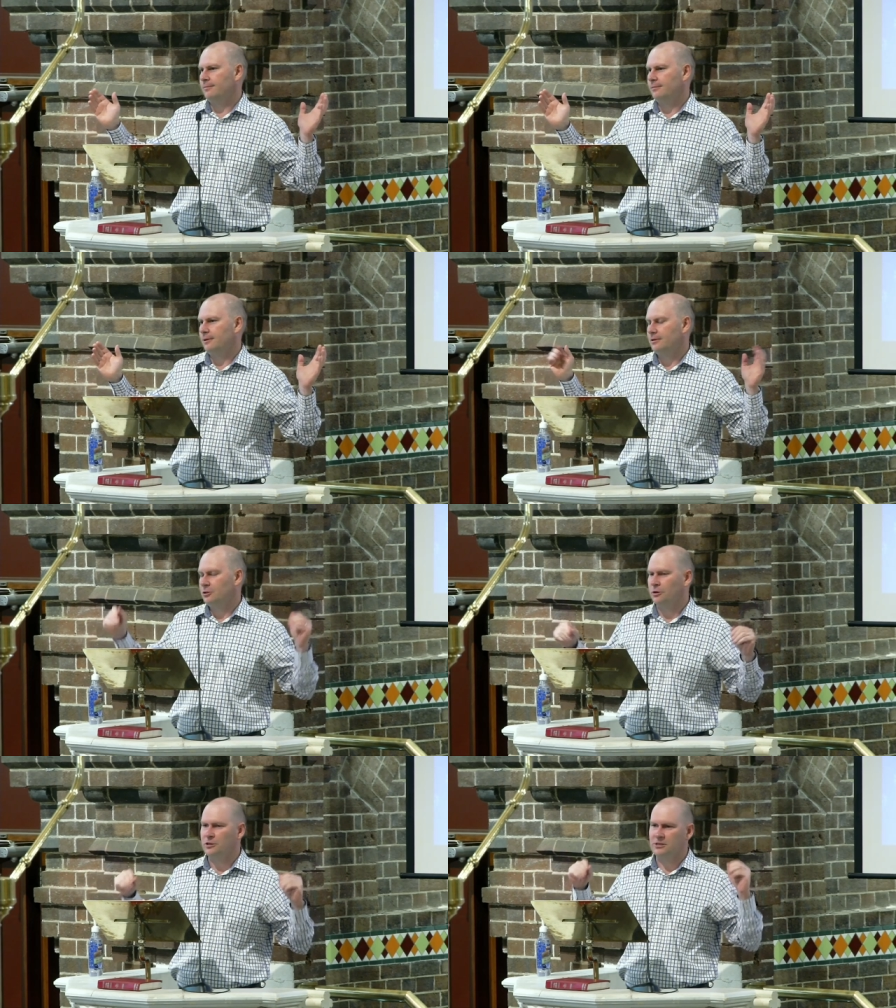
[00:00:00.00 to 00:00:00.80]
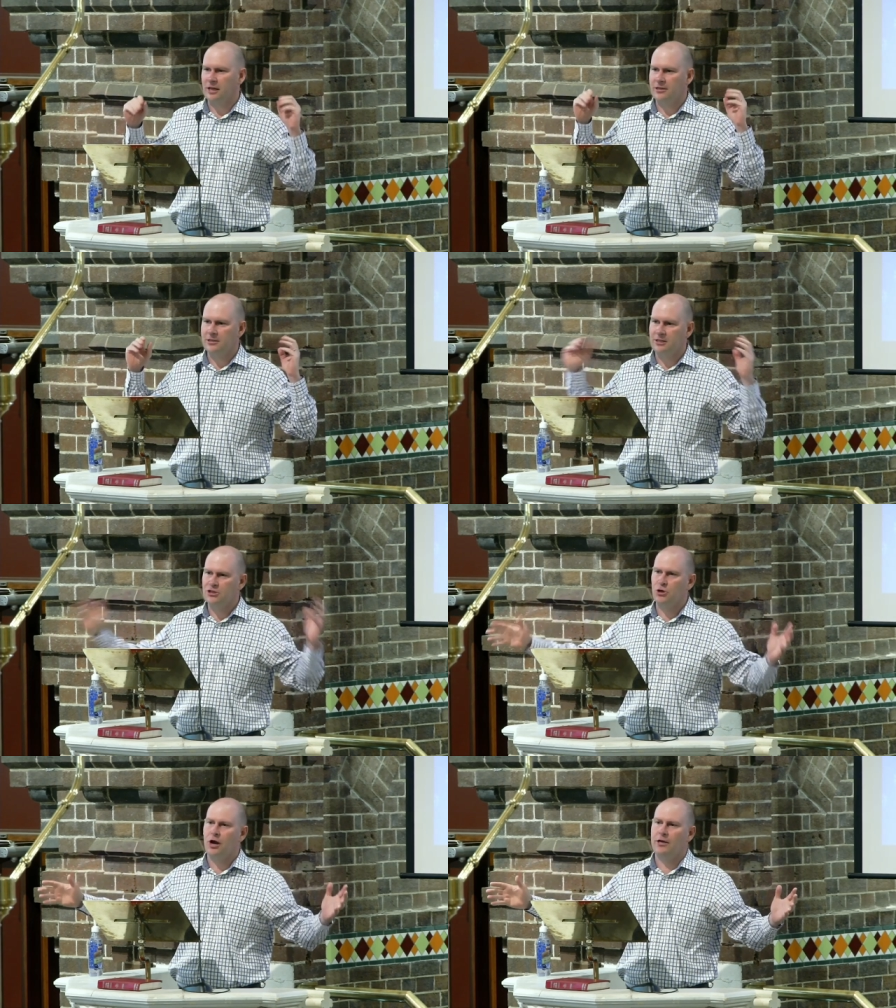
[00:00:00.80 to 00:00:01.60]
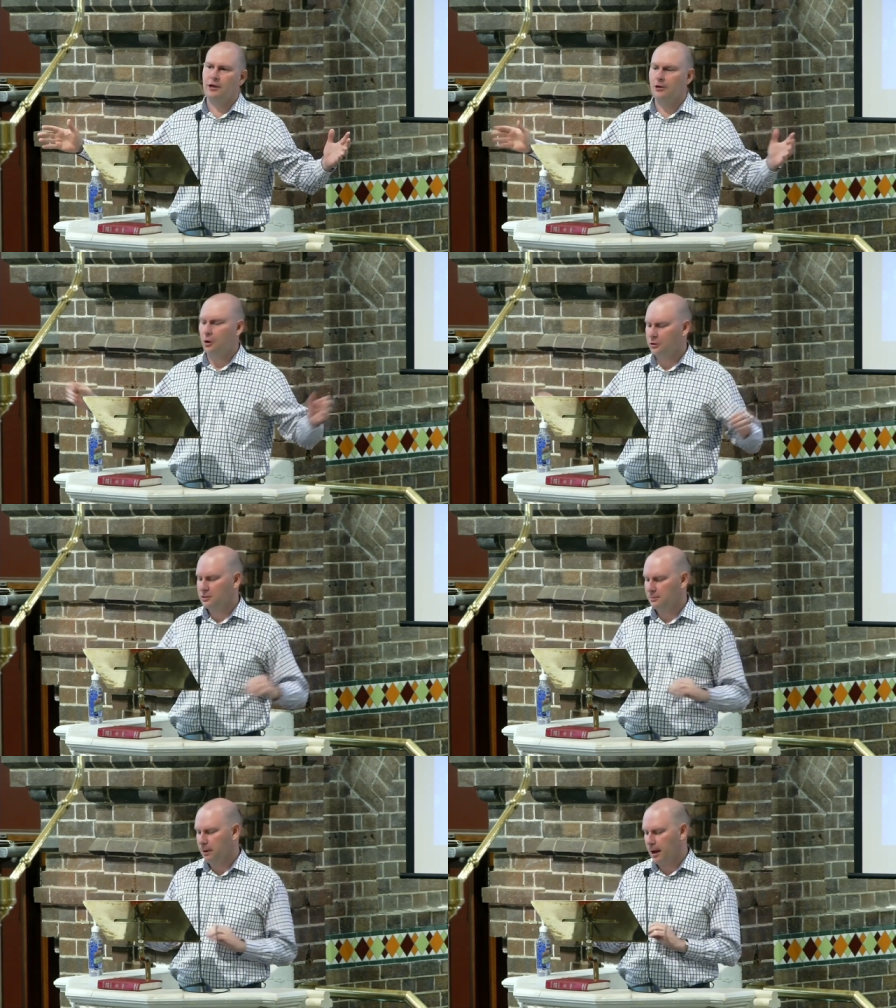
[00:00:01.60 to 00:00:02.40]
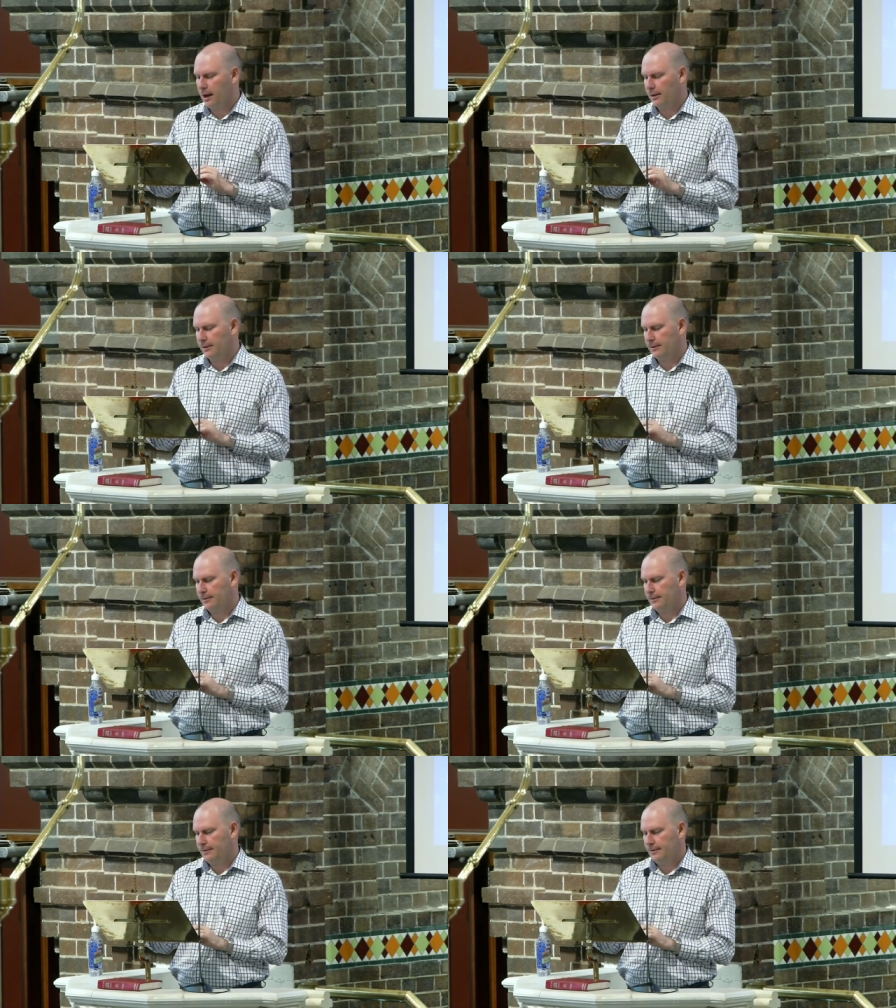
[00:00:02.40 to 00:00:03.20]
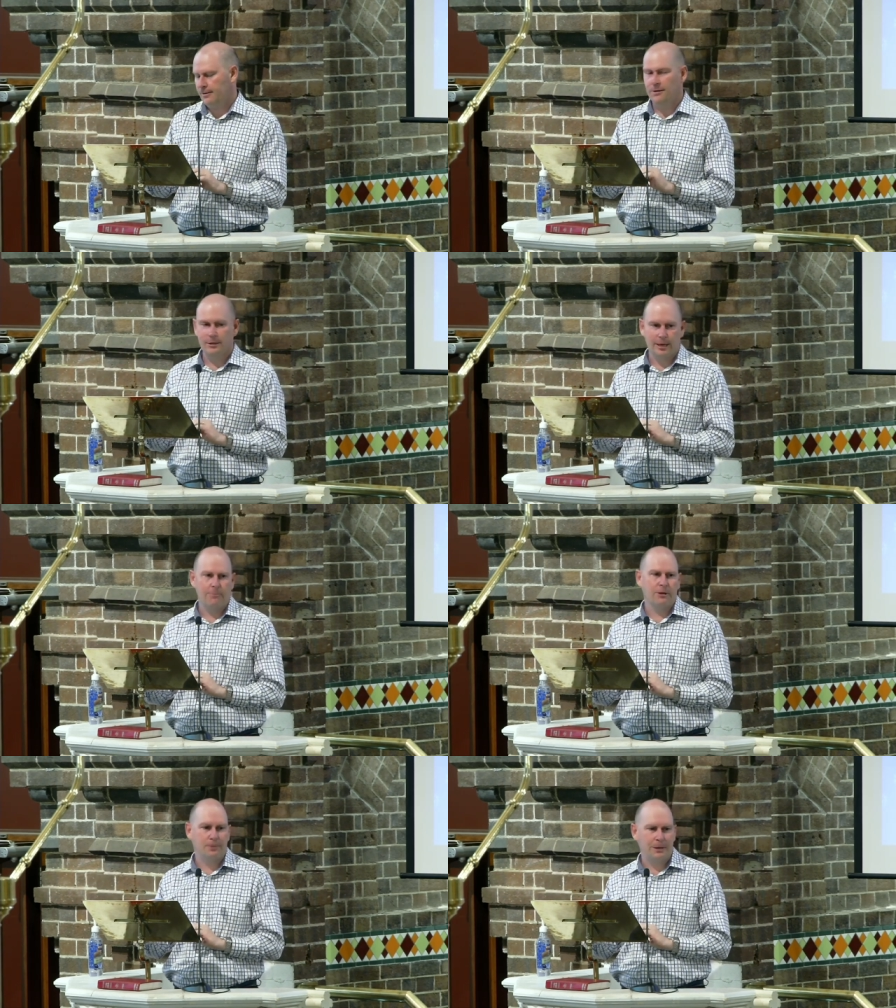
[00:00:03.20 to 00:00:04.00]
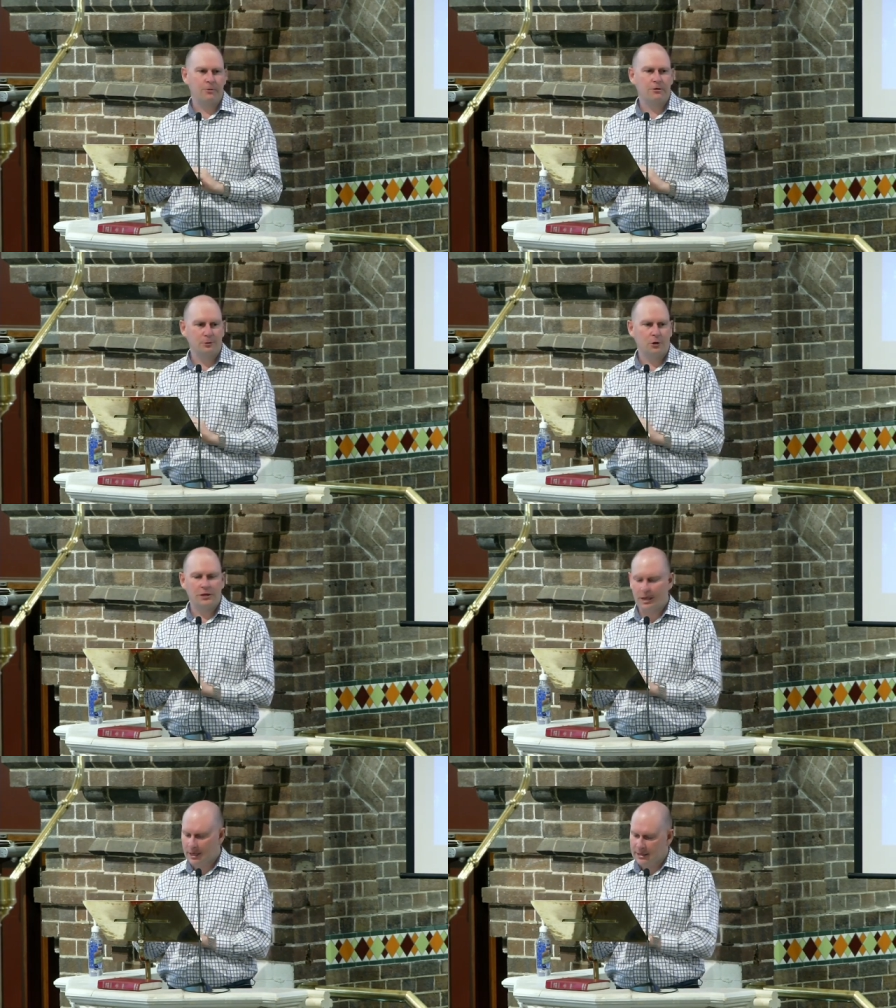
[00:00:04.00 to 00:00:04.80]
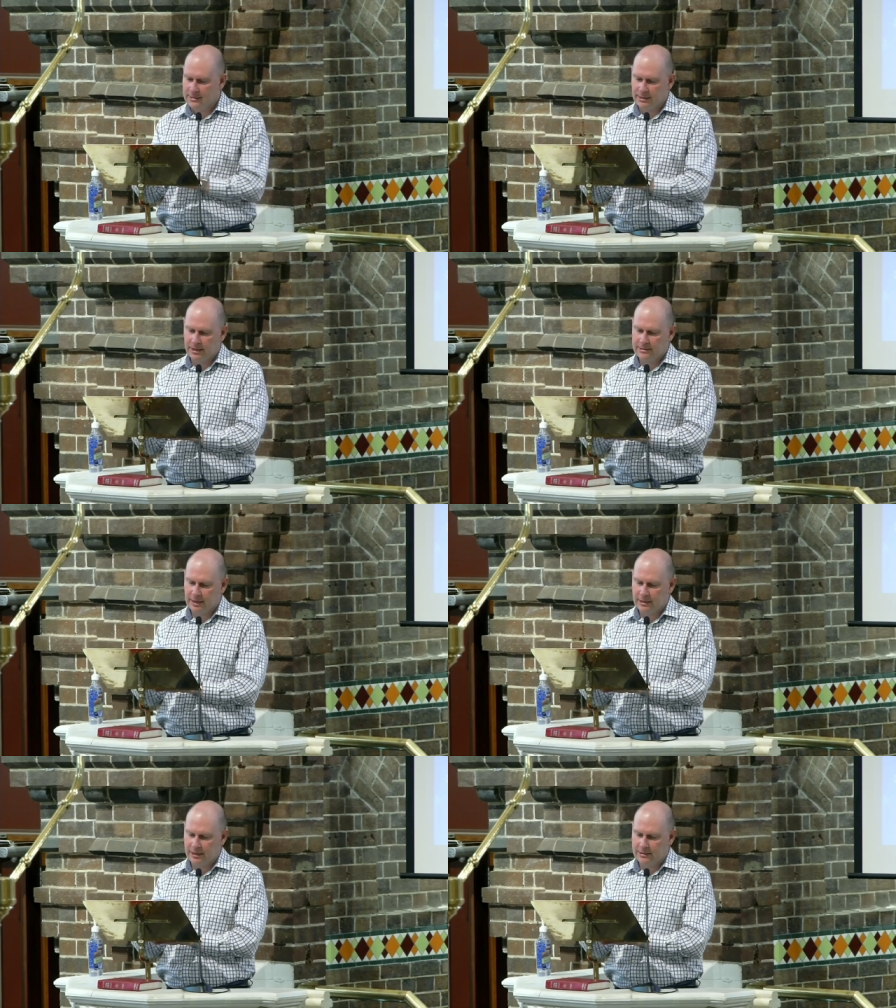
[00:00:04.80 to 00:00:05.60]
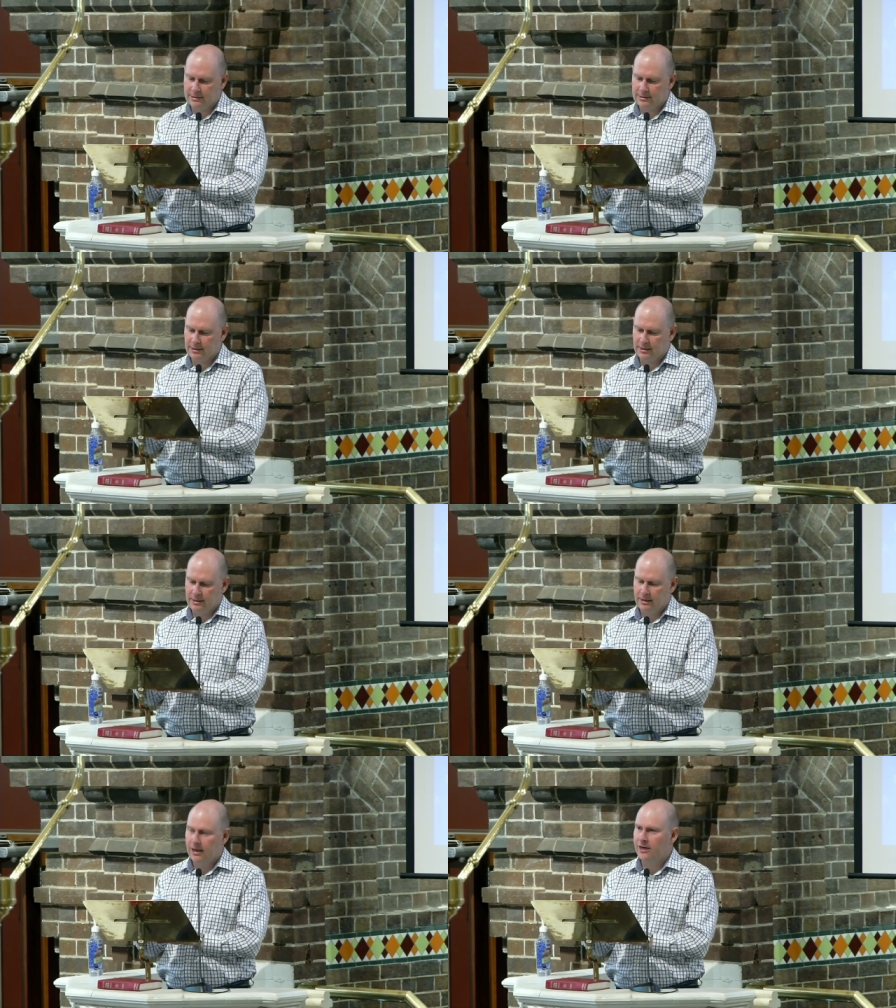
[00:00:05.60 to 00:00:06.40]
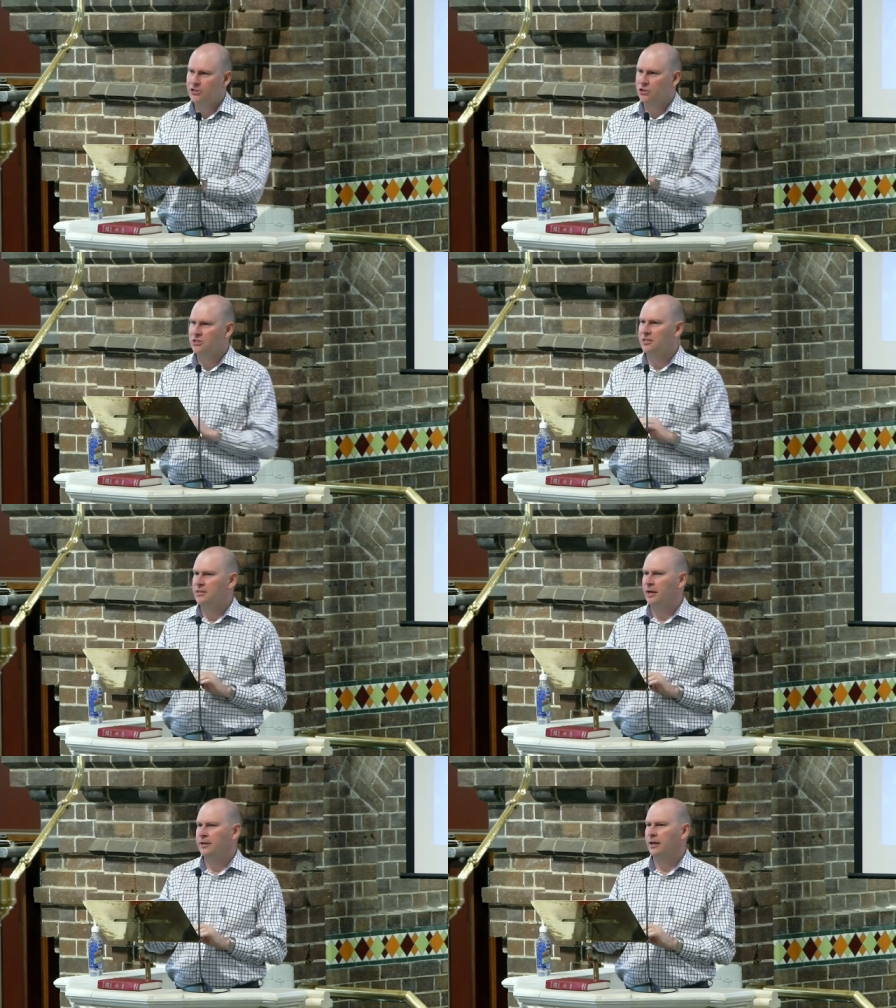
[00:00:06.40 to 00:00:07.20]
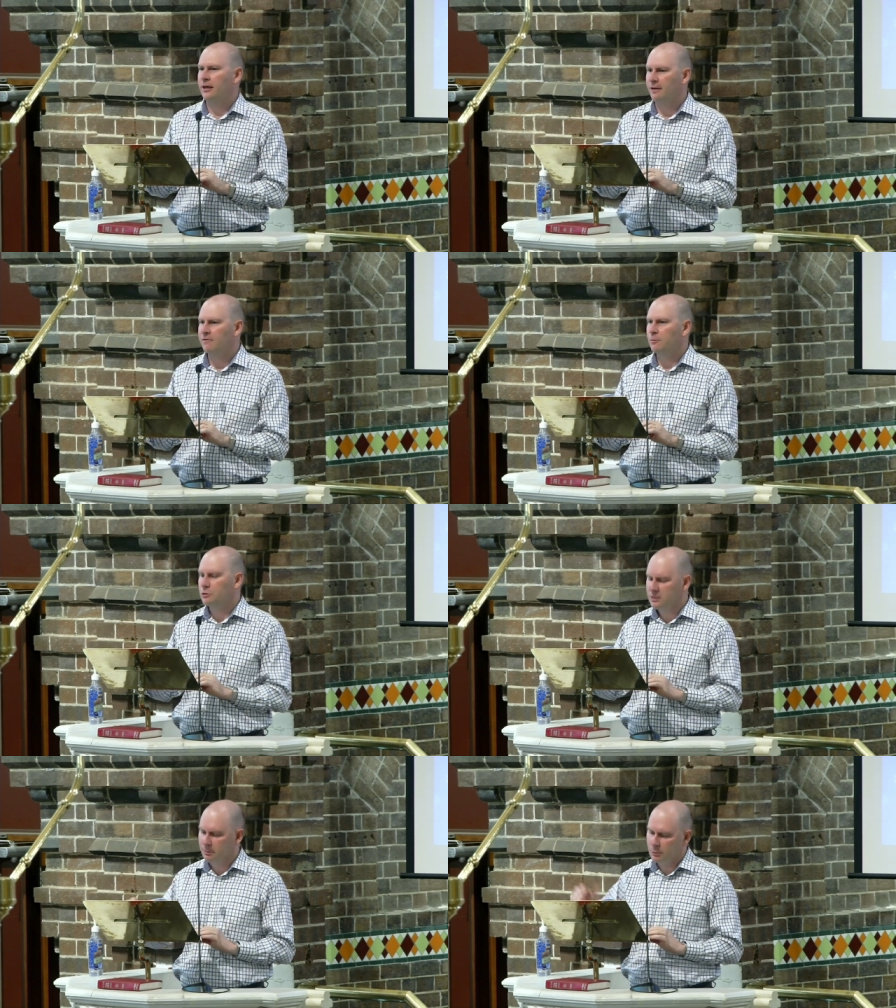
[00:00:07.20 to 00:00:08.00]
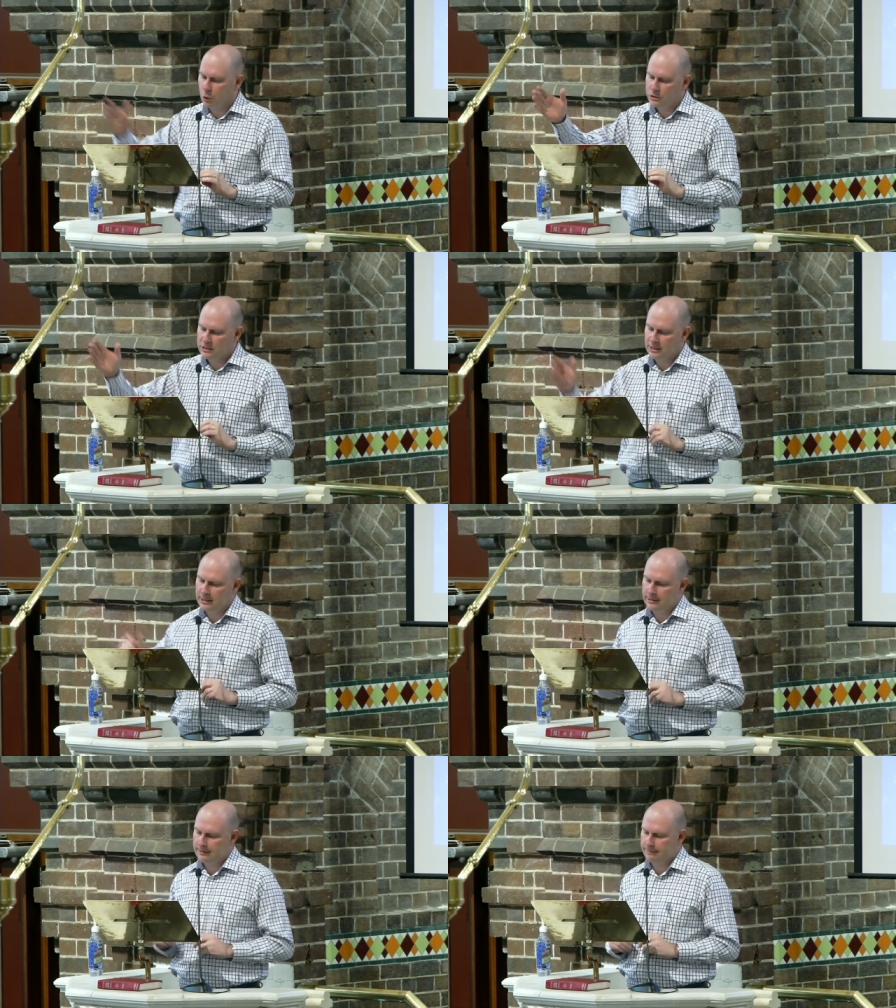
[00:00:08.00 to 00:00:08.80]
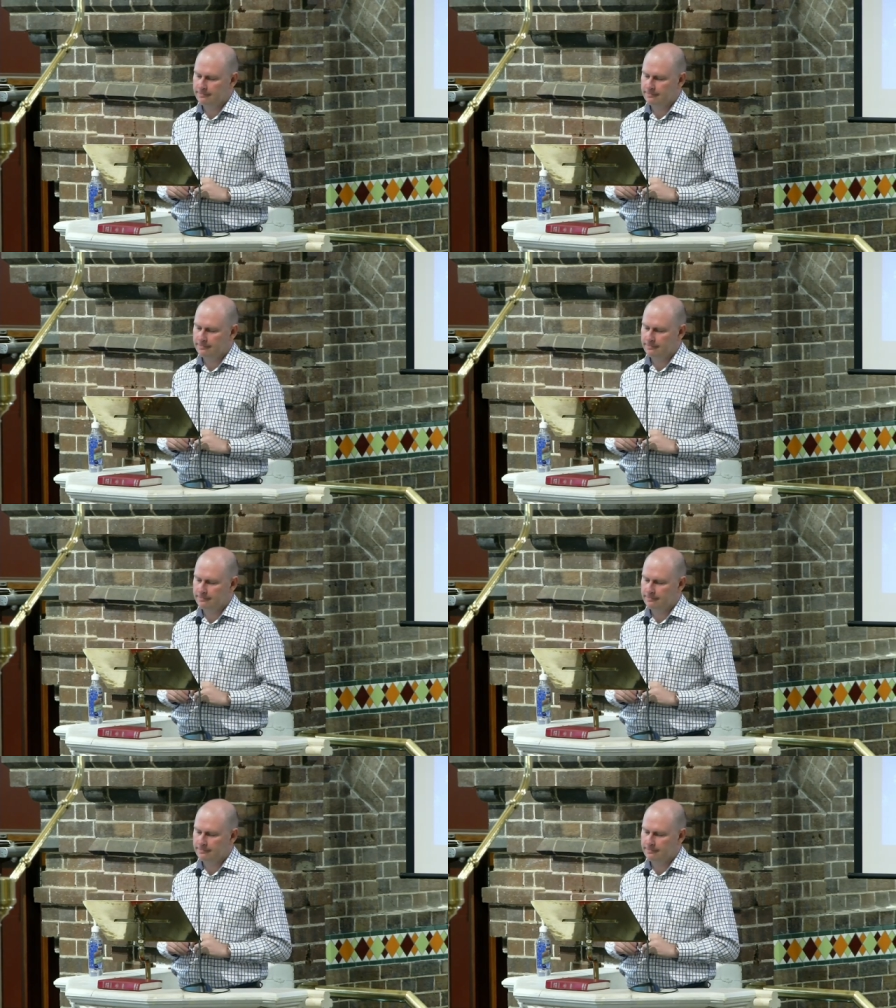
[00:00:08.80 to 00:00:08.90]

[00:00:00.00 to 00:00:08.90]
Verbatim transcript: Sorry, you say, Does this train go to Hoxton Park? A couple of people nod their heads and they say yes. And as you sit down and get comfortable, someone walks in.